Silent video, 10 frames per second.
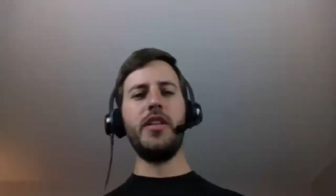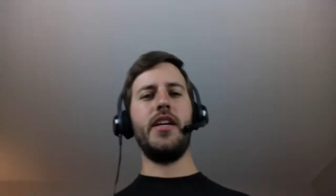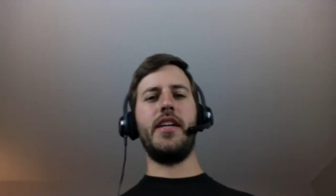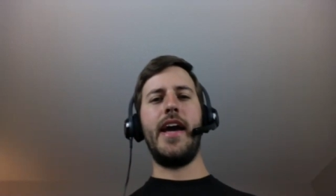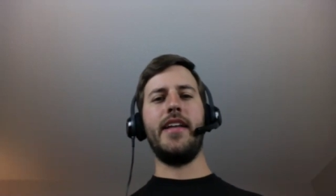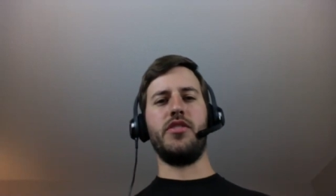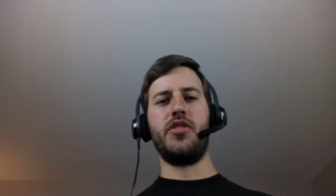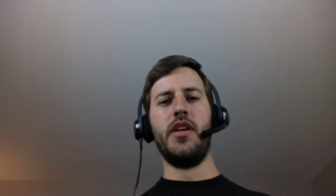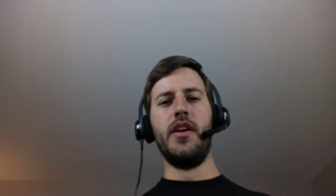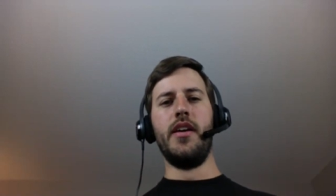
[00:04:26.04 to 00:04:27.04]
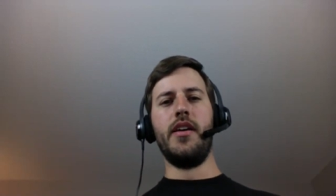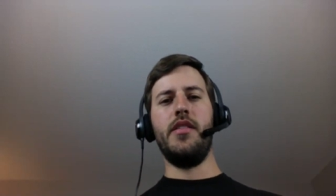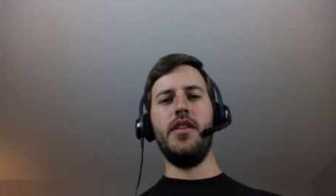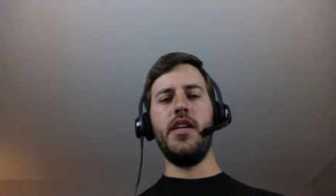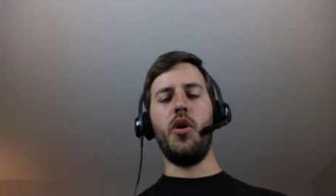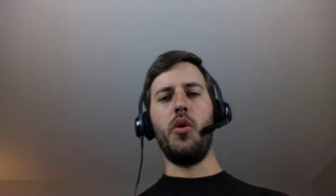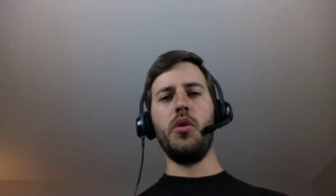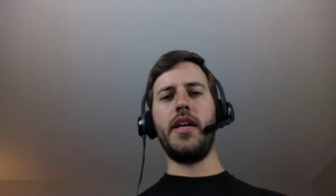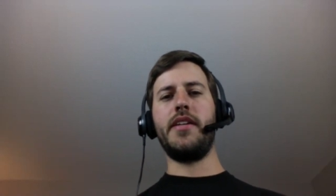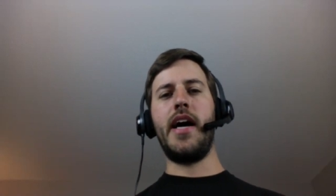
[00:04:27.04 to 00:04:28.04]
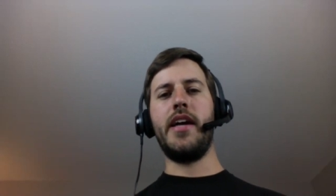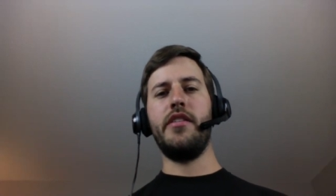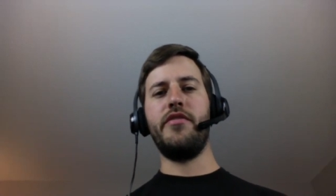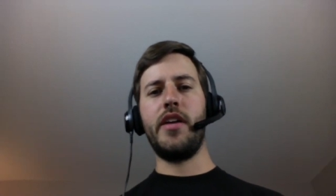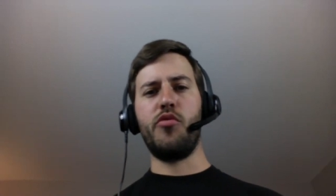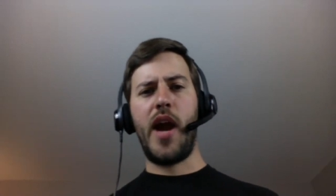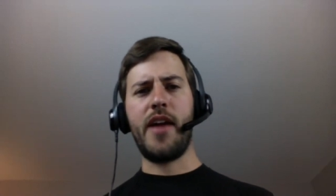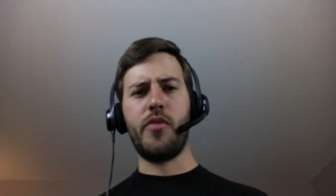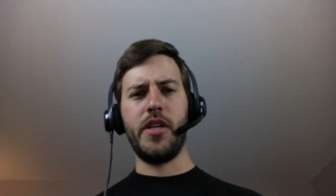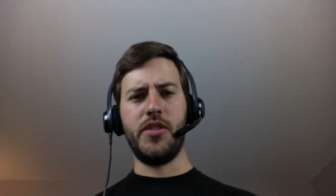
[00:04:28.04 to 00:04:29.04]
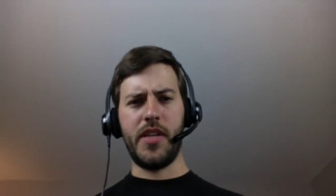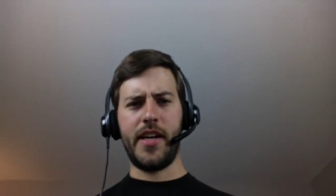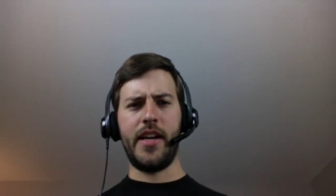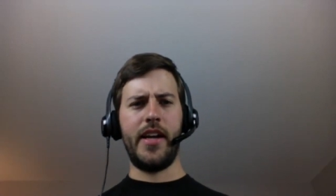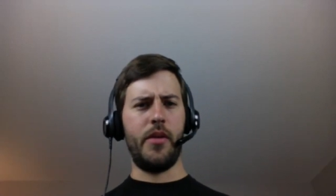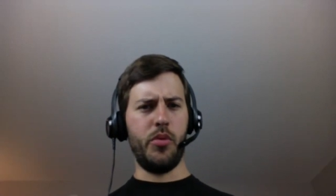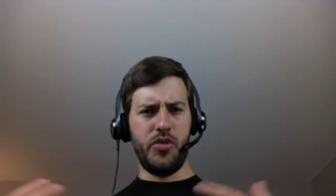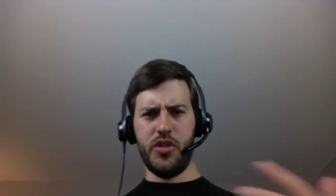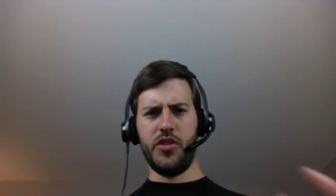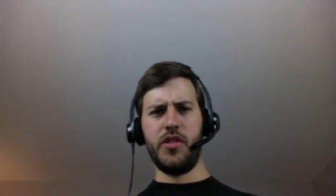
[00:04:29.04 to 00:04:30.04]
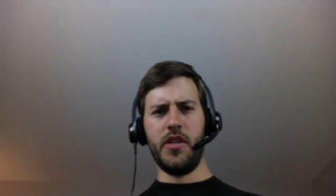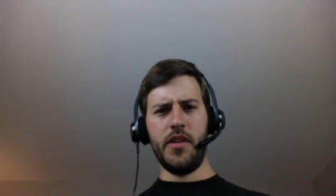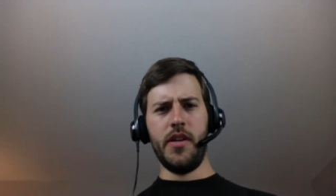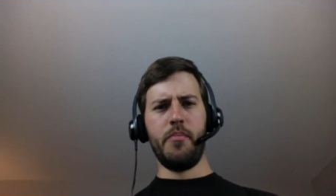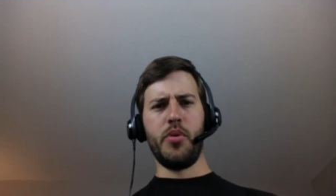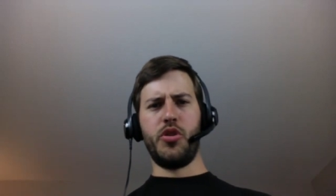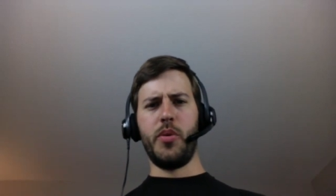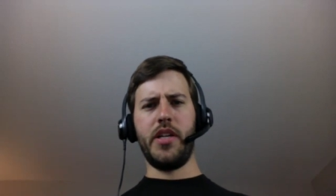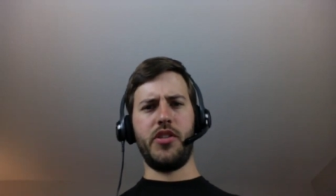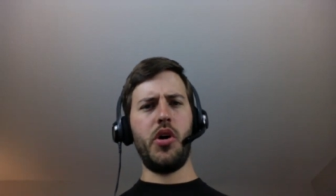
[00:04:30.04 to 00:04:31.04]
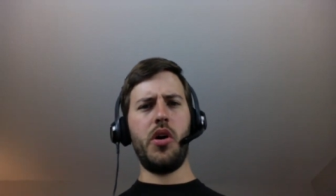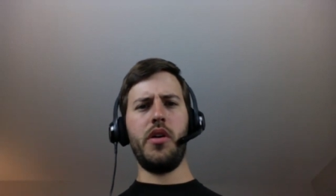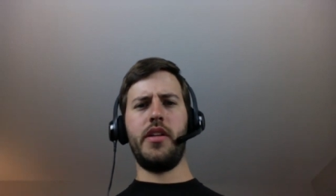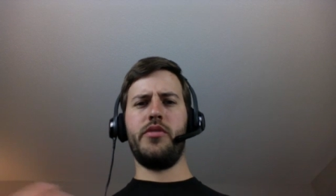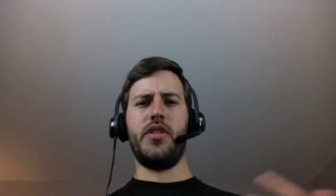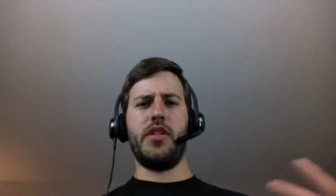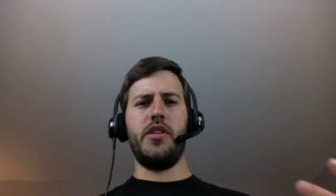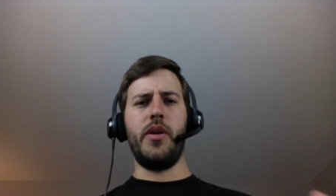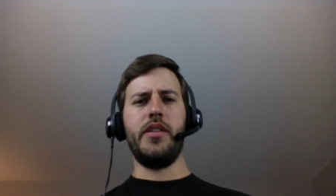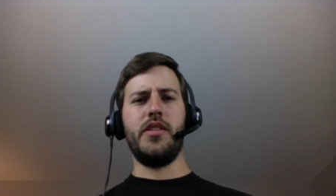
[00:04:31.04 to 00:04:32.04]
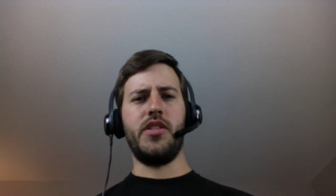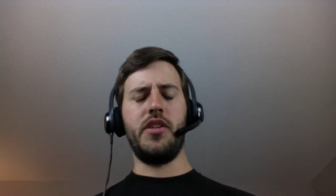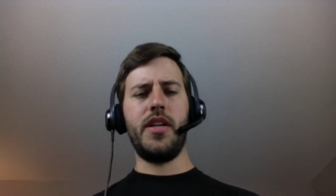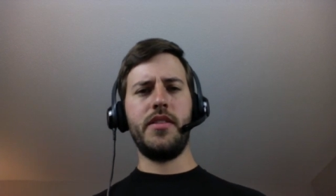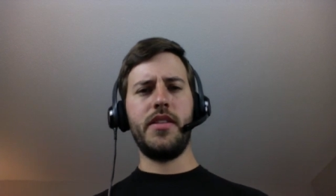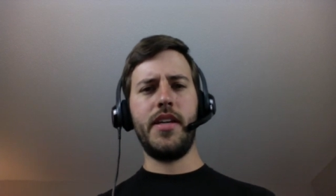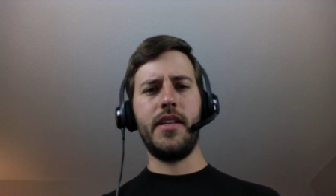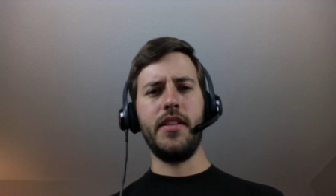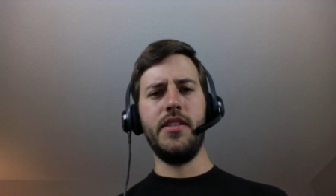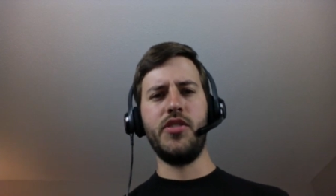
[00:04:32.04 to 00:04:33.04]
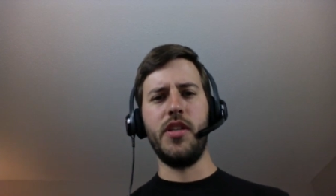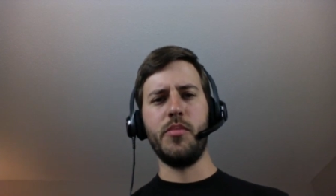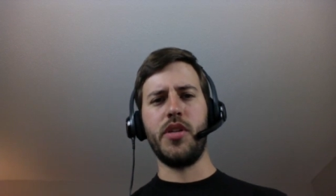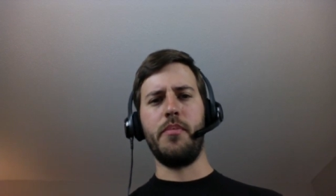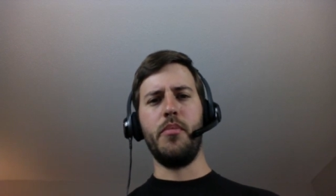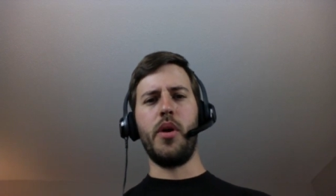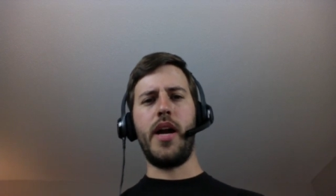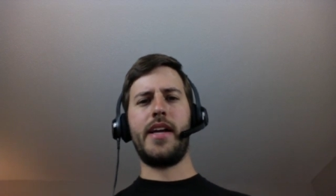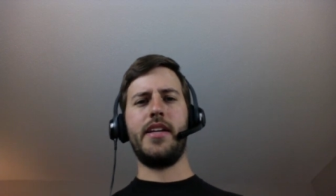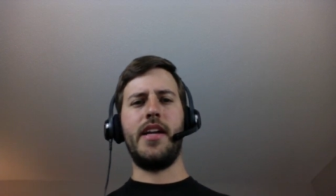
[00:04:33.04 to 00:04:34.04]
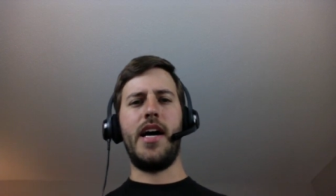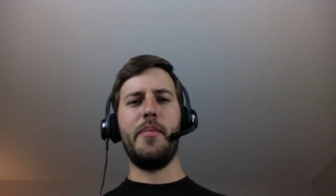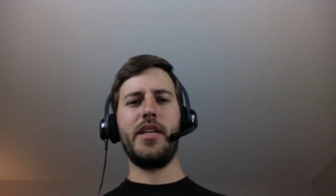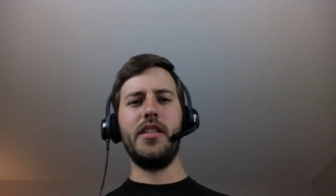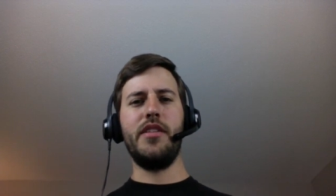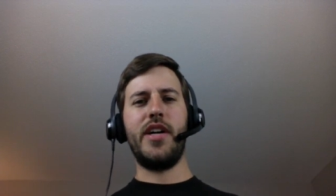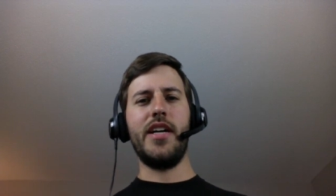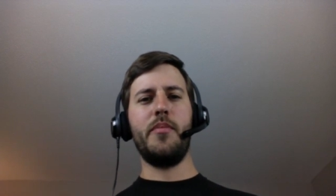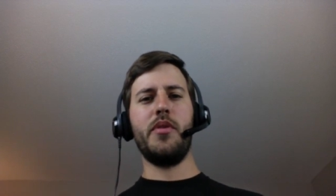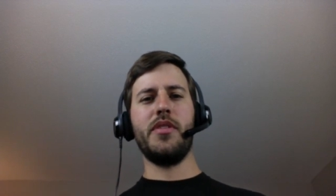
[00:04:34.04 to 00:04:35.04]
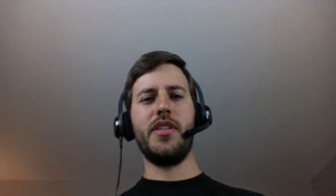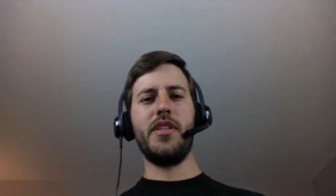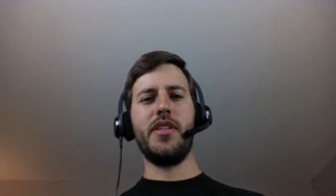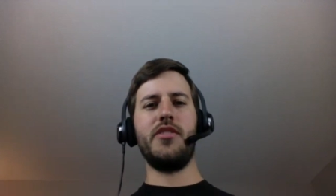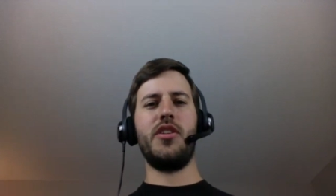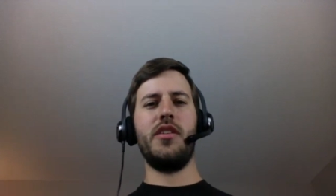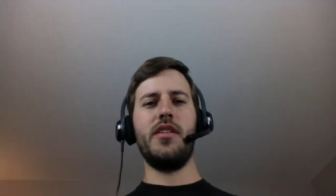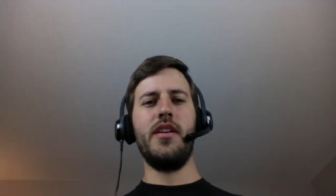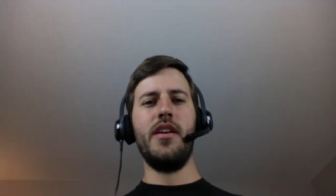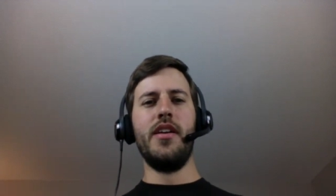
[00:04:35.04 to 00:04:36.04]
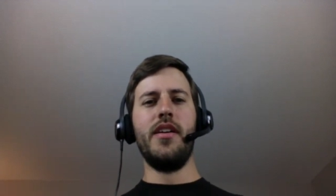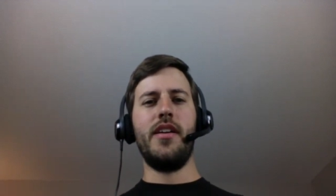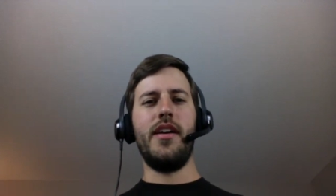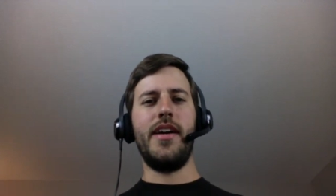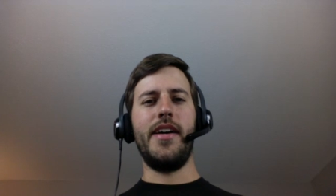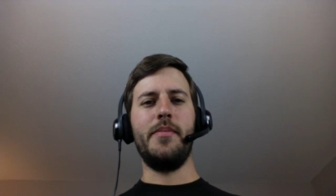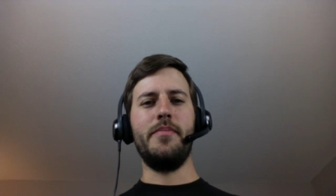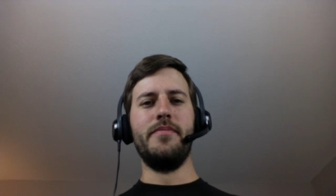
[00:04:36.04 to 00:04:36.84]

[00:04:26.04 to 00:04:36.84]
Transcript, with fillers: against the whole like nine to five rat race thing, and I was just pursuing guitar. And I was like, you know what, this internet thing at least seems like more economically viable than the guitar. Um,